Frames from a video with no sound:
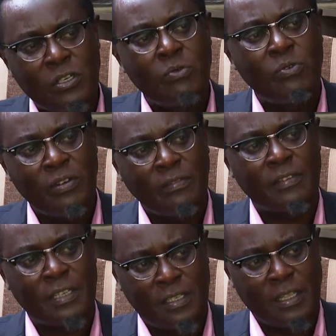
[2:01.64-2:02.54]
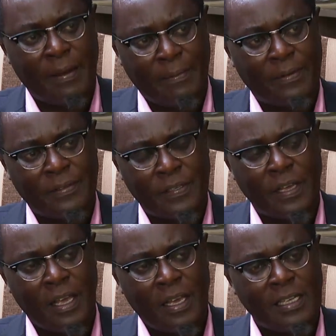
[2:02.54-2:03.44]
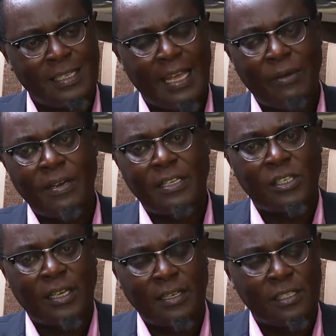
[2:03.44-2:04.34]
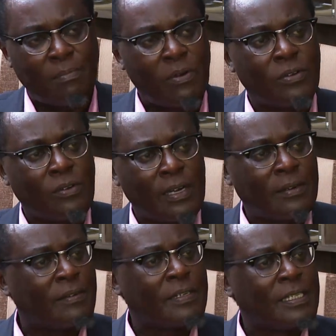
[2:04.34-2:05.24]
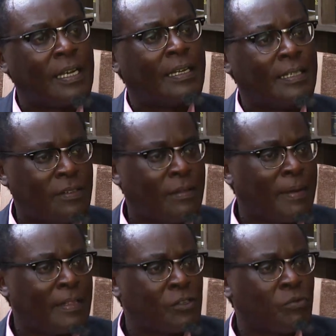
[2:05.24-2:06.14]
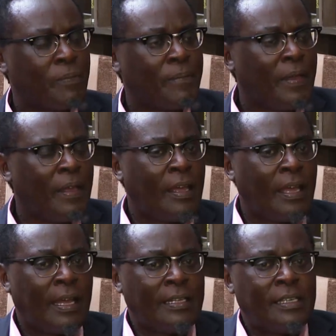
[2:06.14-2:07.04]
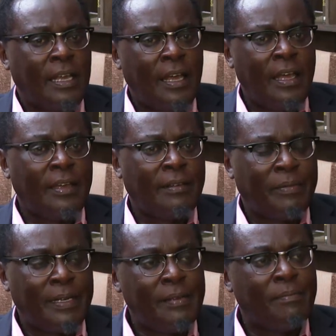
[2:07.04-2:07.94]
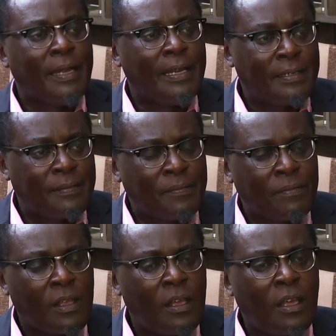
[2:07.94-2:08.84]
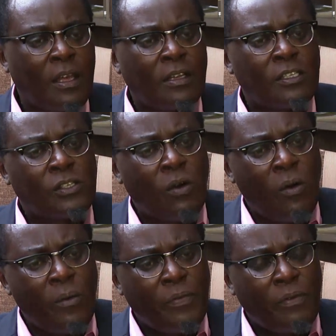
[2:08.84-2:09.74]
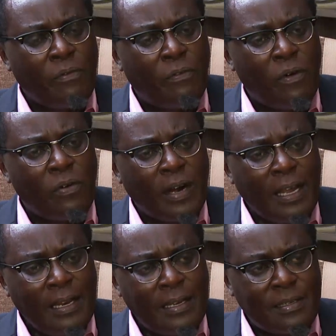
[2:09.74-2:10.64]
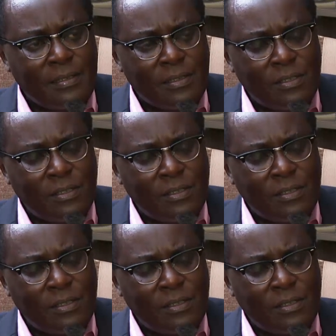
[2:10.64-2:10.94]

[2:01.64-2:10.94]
to reverse that process. It's like when a child is born, you cannot return it to the mother's womb and say, hey, we didn't mean it. So for Raila